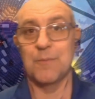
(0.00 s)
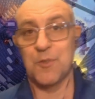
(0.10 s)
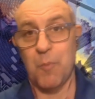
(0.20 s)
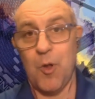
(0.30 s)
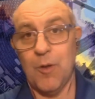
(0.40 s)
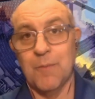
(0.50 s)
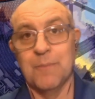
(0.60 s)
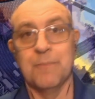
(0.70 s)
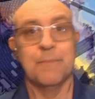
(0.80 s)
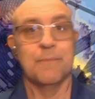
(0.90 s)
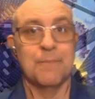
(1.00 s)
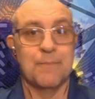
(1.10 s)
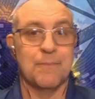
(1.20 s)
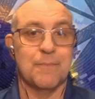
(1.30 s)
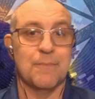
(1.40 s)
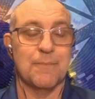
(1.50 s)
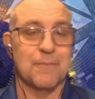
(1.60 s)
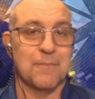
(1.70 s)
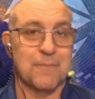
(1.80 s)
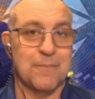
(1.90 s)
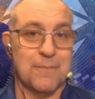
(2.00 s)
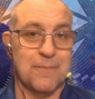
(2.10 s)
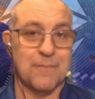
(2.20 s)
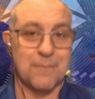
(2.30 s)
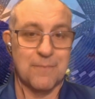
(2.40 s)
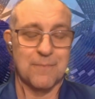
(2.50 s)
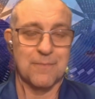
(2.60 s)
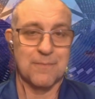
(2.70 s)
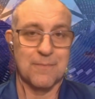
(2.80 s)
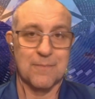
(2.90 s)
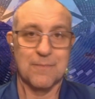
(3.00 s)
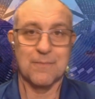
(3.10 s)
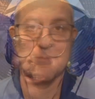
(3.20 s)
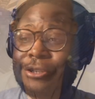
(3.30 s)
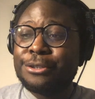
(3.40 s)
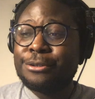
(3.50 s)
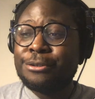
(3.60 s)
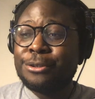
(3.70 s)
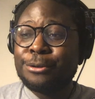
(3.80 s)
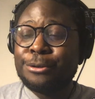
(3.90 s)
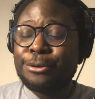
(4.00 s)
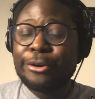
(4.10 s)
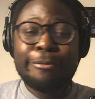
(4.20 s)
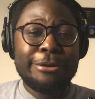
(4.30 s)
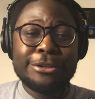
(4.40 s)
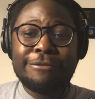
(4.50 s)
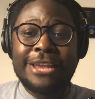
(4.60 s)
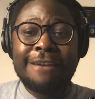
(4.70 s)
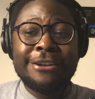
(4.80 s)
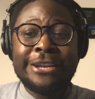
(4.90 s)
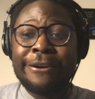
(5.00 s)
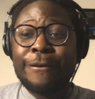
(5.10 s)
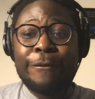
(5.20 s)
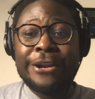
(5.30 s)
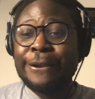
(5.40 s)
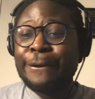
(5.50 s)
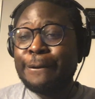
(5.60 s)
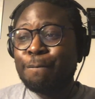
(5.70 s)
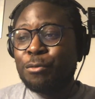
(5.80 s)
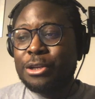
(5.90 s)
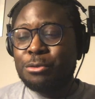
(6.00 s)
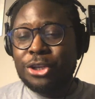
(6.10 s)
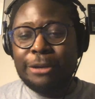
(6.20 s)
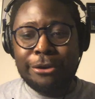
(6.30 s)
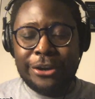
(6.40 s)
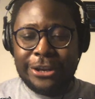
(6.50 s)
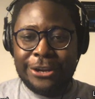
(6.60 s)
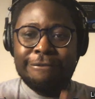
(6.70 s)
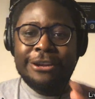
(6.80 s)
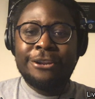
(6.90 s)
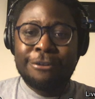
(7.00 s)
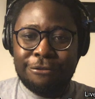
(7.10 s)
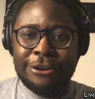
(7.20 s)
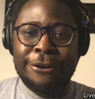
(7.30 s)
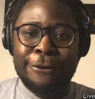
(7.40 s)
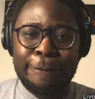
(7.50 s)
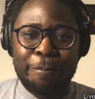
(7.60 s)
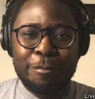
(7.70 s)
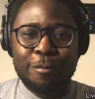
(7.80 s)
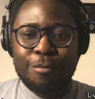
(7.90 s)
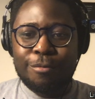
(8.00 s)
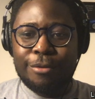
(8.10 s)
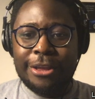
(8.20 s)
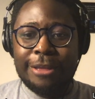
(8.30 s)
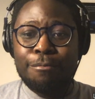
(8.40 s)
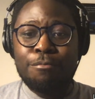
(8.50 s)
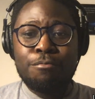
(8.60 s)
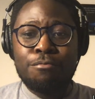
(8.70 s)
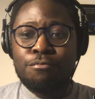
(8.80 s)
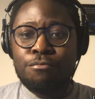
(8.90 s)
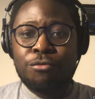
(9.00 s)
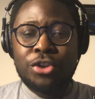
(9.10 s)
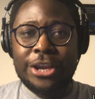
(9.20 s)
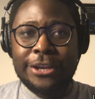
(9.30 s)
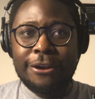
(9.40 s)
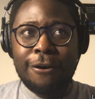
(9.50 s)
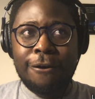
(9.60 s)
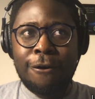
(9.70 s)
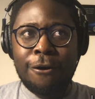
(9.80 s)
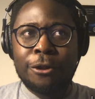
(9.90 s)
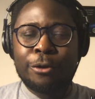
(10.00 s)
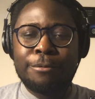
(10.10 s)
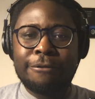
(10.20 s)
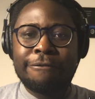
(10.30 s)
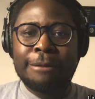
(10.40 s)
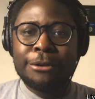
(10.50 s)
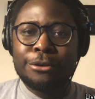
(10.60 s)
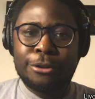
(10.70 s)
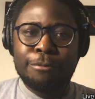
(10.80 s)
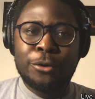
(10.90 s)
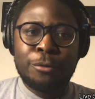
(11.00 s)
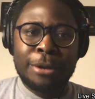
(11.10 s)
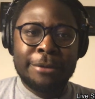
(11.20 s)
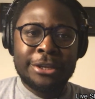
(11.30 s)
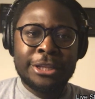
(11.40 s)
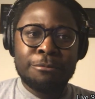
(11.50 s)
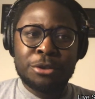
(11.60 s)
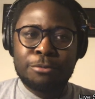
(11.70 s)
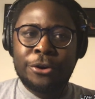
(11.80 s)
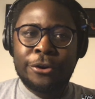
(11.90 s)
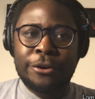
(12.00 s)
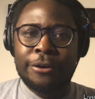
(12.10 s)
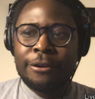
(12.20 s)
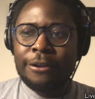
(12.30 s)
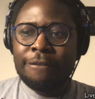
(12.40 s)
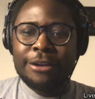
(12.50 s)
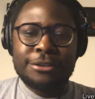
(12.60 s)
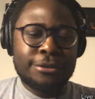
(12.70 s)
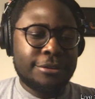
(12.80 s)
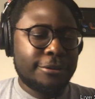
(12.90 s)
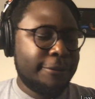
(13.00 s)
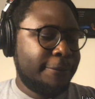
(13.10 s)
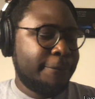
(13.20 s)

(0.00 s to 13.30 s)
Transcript: Small. Yeah. Yeah, thank you, Bill. Yeah, I mean, so definitely be sure to join Metrics if you haven't yet already, because we keep on innovating, trying to uh, take all our crypto family to the moon by making them smarter investors.